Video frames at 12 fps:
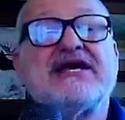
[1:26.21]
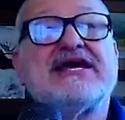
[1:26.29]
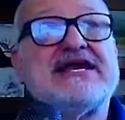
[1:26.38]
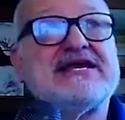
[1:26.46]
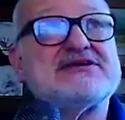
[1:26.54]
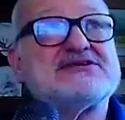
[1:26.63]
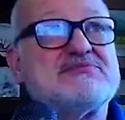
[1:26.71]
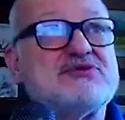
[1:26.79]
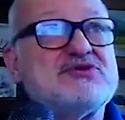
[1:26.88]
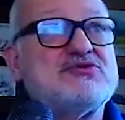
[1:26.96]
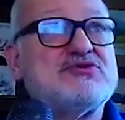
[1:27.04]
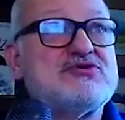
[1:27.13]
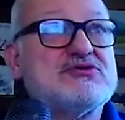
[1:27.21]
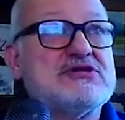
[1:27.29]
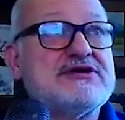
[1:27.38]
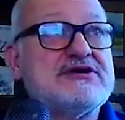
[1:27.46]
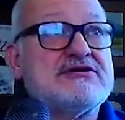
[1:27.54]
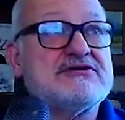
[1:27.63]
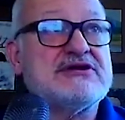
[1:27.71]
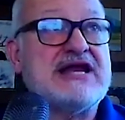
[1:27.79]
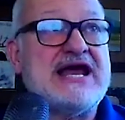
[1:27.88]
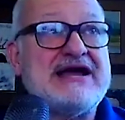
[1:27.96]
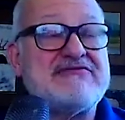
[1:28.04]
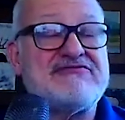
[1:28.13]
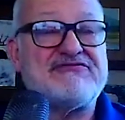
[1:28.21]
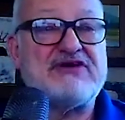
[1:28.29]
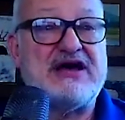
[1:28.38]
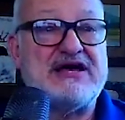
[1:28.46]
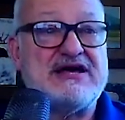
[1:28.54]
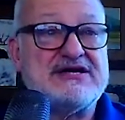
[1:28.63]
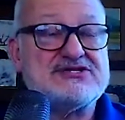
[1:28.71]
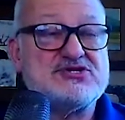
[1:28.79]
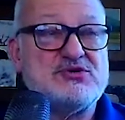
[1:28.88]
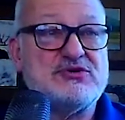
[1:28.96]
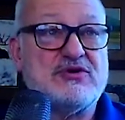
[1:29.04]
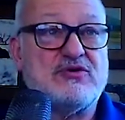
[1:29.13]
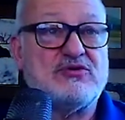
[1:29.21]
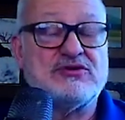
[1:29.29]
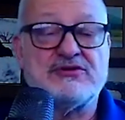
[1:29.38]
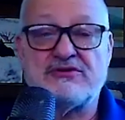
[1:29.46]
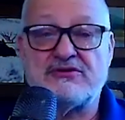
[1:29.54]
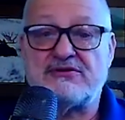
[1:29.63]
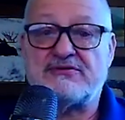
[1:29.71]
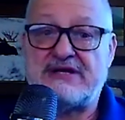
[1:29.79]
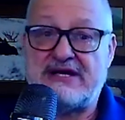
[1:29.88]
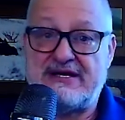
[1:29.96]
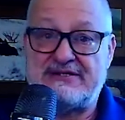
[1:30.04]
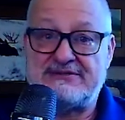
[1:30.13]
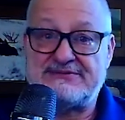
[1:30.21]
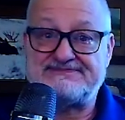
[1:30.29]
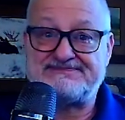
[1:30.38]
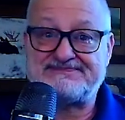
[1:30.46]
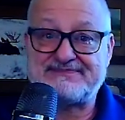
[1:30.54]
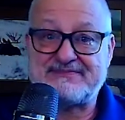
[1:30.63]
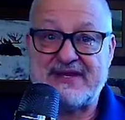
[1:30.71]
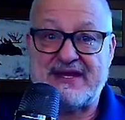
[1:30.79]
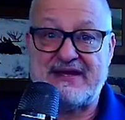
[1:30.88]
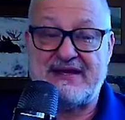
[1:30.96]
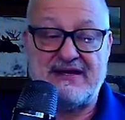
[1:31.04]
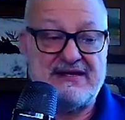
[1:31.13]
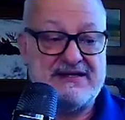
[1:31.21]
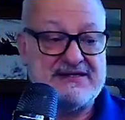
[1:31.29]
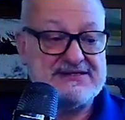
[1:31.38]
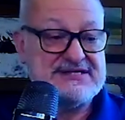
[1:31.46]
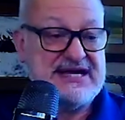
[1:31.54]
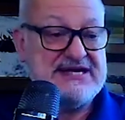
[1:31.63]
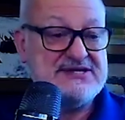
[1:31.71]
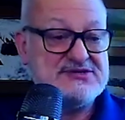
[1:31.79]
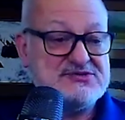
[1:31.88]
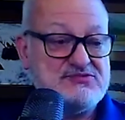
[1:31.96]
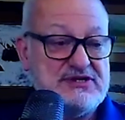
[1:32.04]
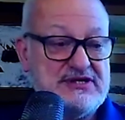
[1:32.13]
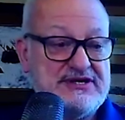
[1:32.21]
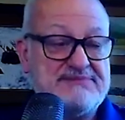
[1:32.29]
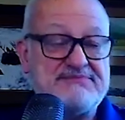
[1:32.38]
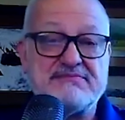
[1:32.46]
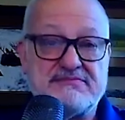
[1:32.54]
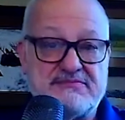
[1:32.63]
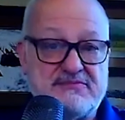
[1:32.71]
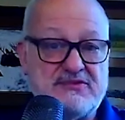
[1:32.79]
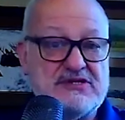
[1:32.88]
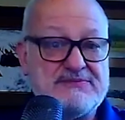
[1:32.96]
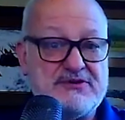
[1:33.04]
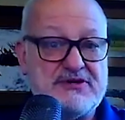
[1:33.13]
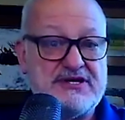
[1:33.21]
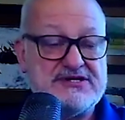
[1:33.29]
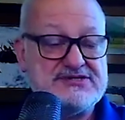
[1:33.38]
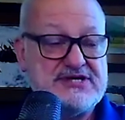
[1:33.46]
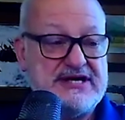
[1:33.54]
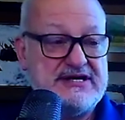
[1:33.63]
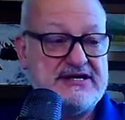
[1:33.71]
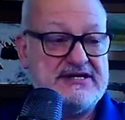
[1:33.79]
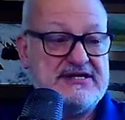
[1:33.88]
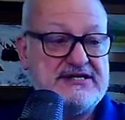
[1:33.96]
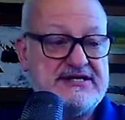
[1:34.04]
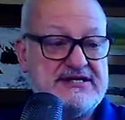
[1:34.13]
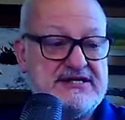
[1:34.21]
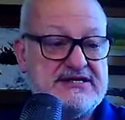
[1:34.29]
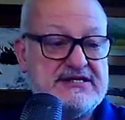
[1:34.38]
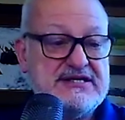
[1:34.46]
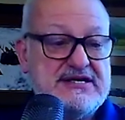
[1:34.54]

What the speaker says: Getting some new nuclear life to an older site is really, really pretty exciting to get done.